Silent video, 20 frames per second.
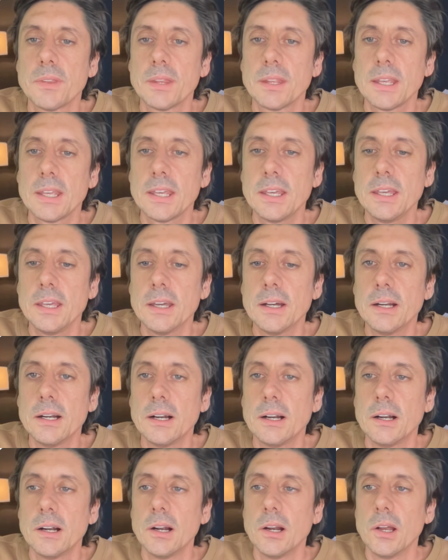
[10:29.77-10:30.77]
here,
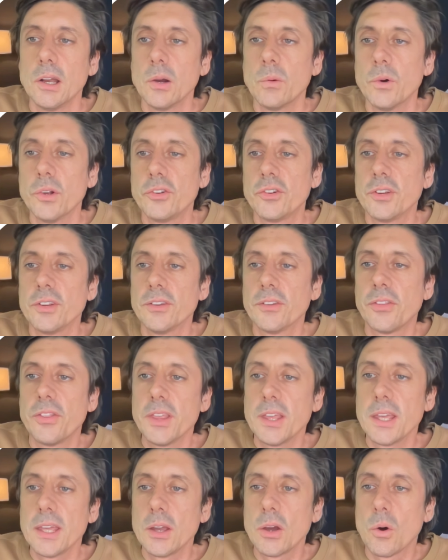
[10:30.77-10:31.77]
which is
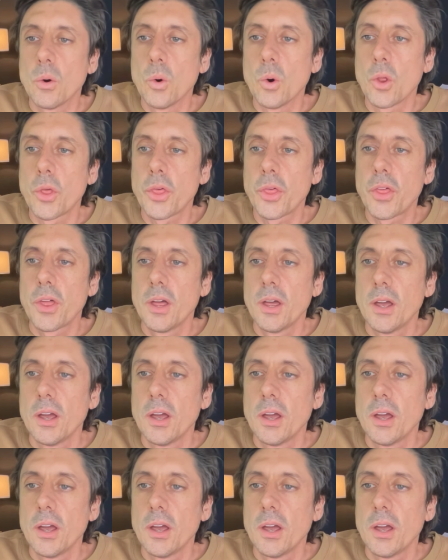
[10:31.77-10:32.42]
the auth